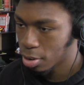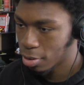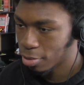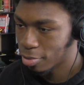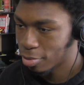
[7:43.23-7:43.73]

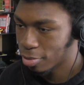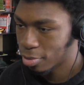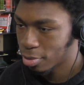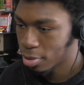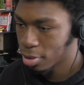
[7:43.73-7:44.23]
Oh.
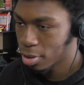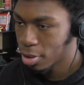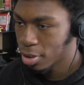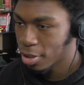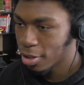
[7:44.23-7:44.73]

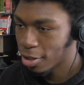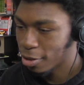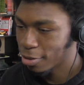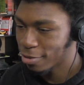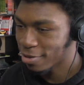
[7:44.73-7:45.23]

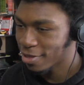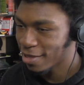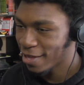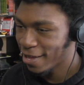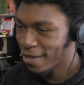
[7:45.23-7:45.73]
Oh,
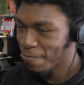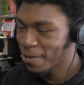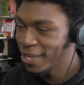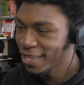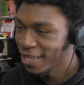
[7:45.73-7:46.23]
snap.
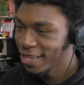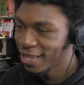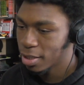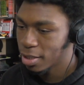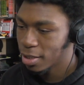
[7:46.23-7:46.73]

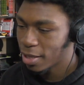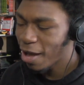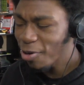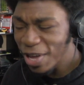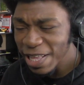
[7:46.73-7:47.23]

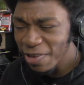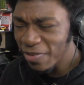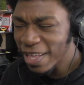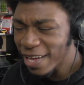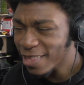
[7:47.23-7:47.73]
How can you
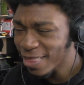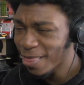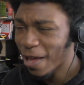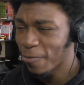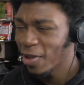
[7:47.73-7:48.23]
even eat a
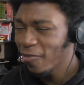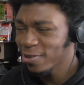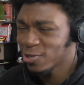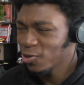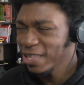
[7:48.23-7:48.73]
slime? You have
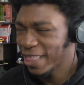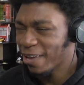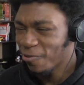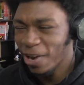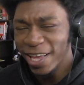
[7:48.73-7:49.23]
to drink
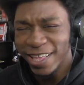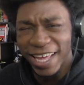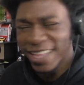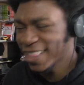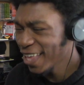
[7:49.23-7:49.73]
that, right?
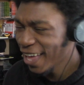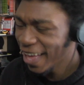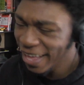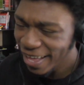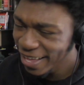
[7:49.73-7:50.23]

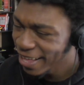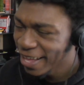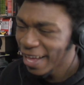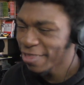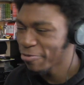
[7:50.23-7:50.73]

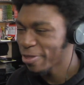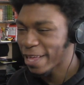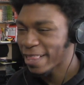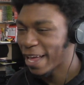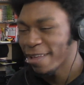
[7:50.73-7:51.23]
I just
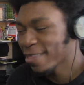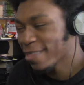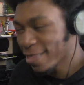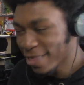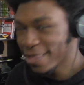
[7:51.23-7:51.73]
realized that.
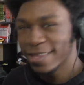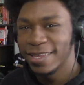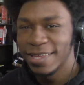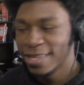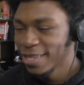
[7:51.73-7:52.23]

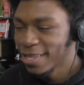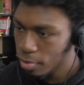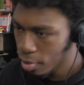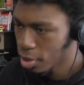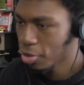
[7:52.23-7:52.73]

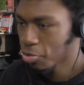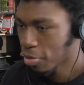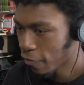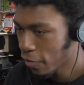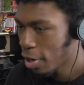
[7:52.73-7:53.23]
He's gonna
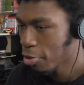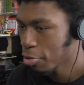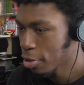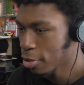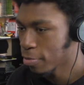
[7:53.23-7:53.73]
devour
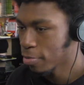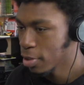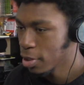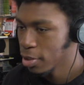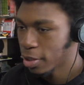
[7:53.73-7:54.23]
him.
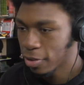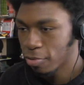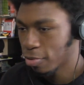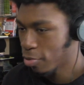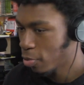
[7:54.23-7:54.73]
That's the
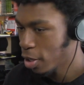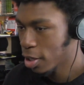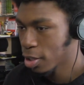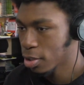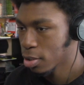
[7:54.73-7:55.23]
only
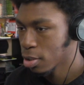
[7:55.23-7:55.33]
way.